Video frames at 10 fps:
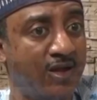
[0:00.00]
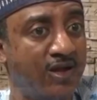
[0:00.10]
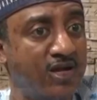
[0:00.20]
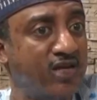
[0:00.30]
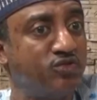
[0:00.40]

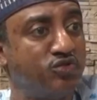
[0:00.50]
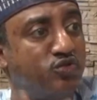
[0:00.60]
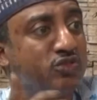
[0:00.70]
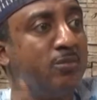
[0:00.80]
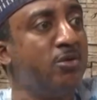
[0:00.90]
Now, it's not
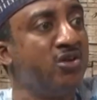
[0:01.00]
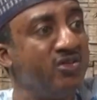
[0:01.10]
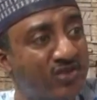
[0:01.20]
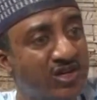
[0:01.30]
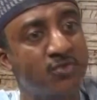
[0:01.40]
just about
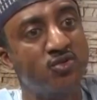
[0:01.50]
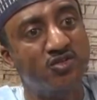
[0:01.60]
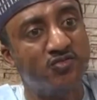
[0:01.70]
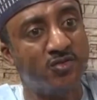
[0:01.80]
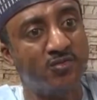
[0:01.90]
giving them
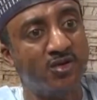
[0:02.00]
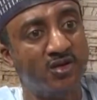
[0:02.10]
uniform.